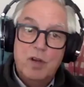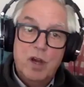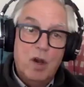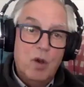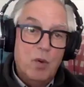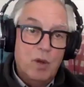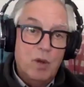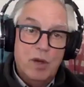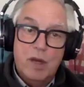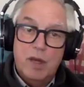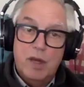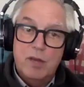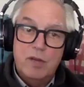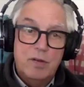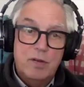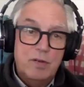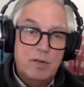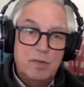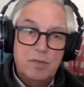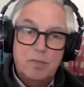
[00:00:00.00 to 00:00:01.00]
know
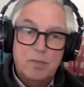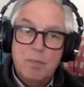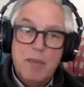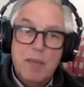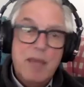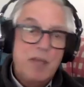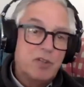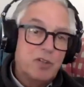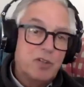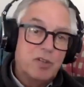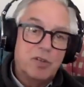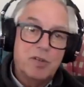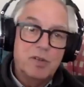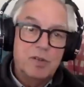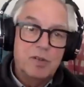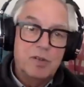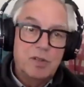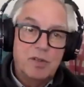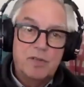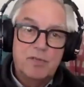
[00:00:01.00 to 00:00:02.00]
another major
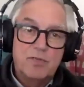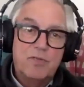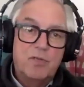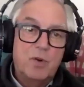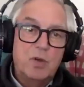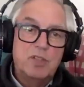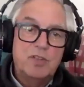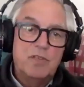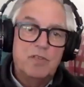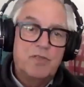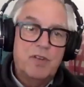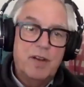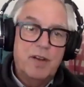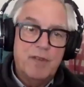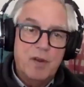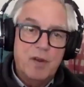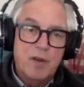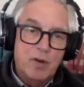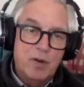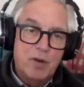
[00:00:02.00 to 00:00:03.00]
Fortune
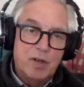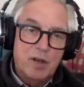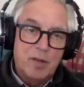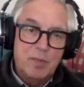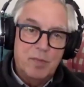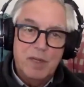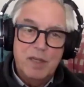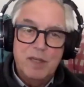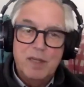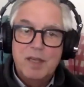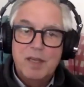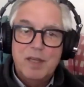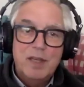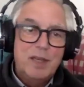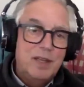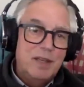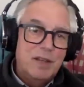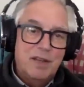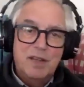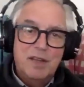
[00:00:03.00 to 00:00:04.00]
500 company
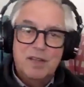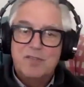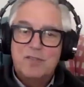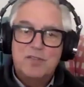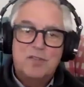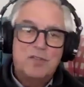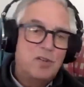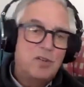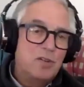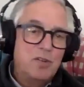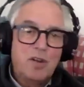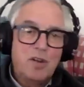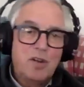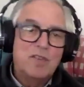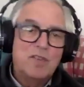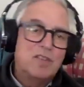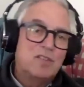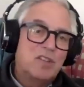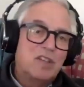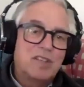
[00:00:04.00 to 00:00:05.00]
that's turned
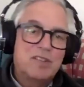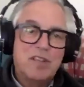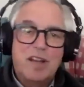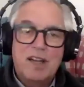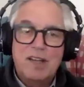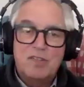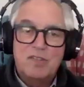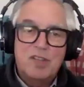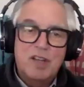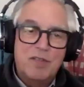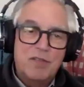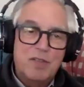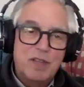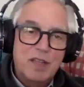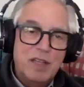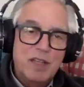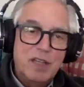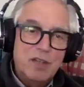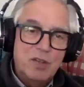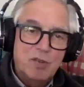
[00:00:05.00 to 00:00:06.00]
over six out of
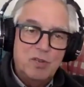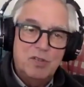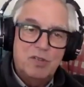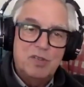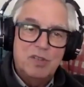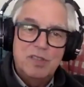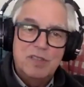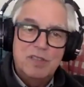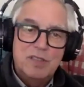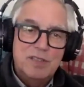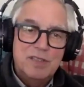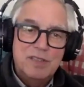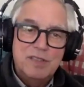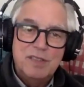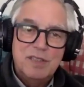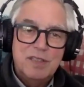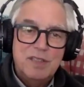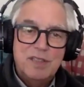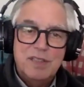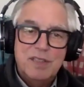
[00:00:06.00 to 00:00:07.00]
seven leaders
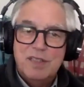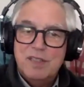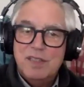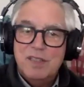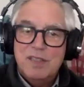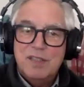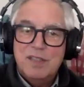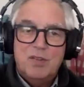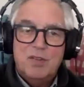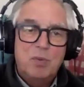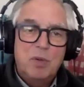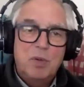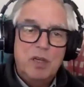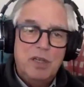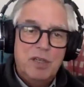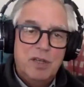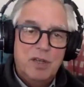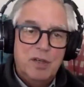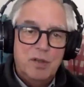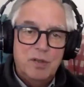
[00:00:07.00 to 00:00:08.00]
in
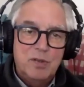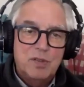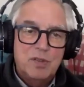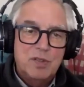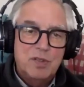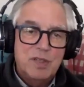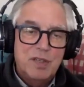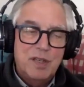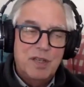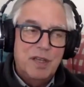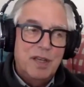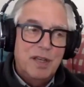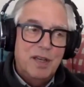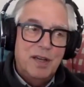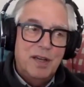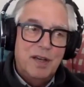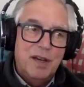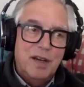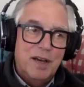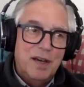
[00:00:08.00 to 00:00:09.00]
three years.
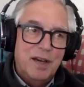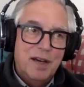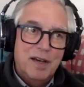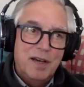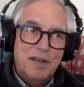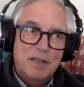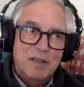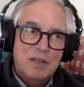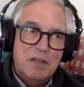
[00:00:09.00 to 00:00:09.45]
Uh,